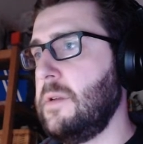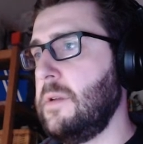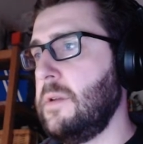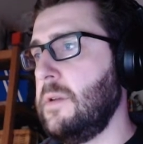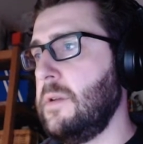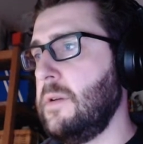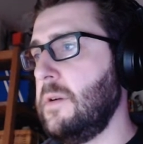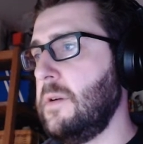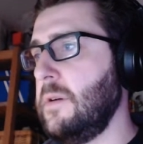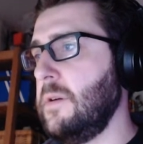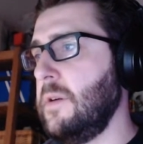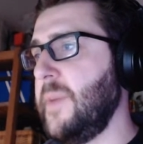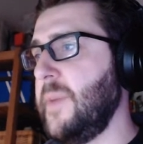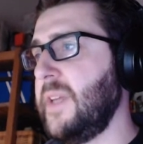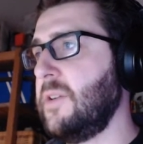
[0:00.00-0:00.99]
Oh,
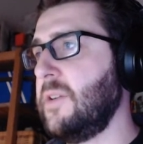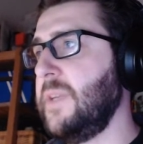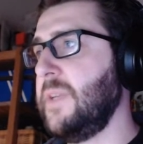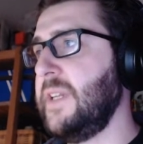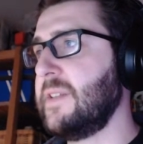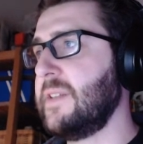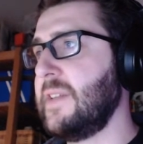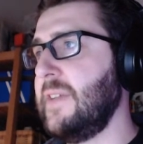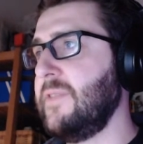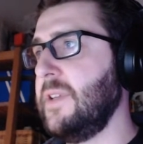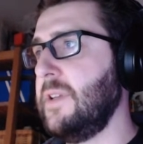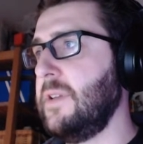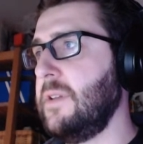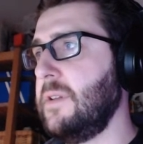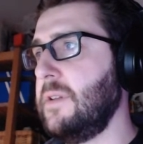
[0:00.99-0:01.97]
I might complete this level.
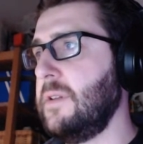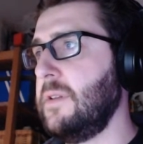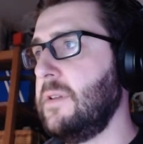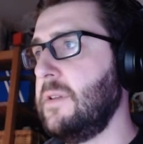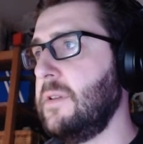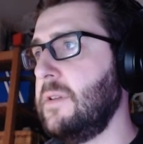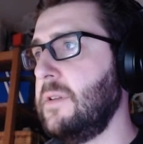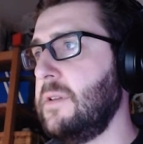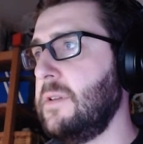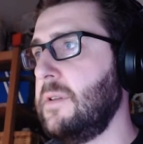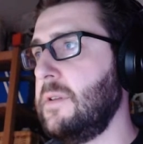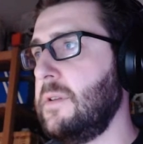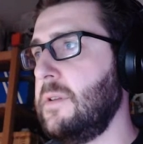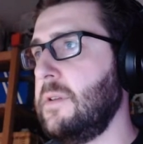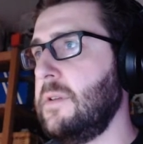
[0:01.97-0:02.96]

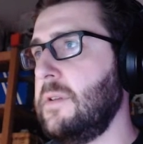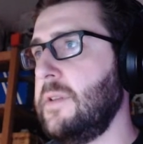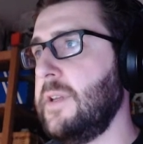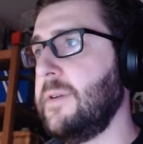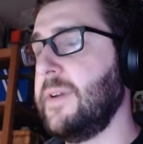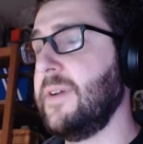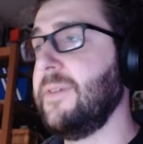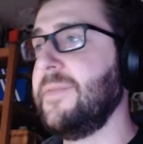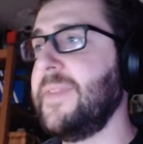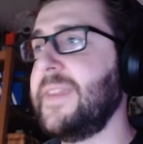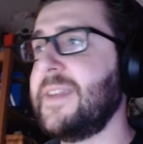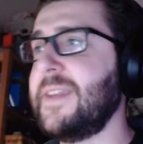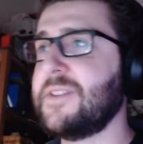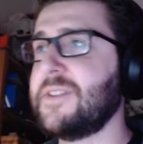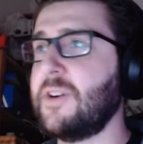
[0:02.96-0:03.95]
There we go.
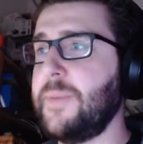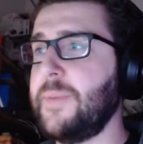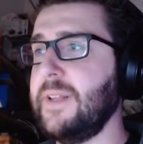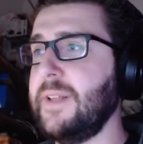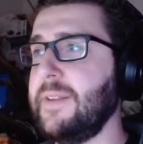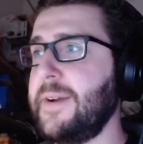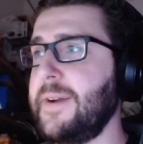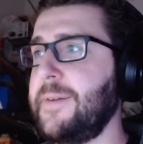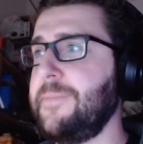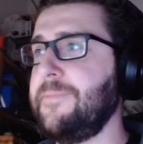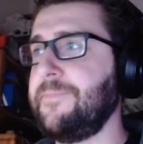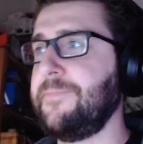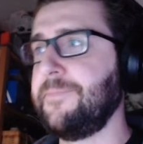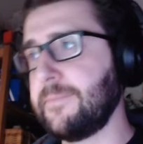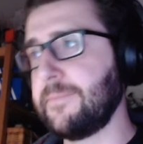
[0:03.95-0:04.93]
There's our pill there.
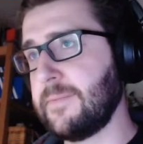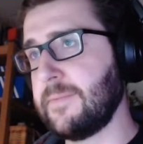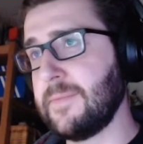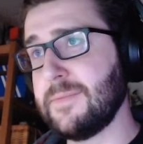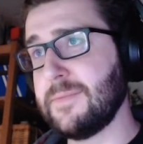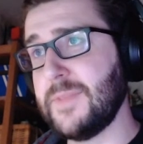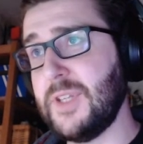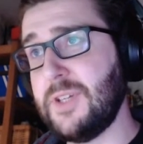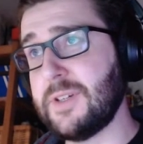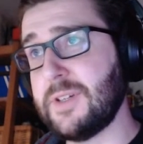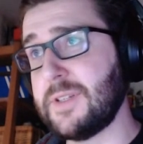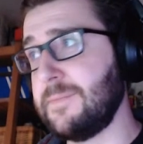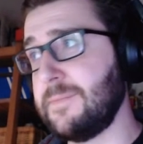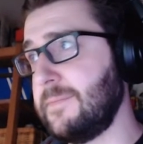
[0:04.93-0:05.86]
Good.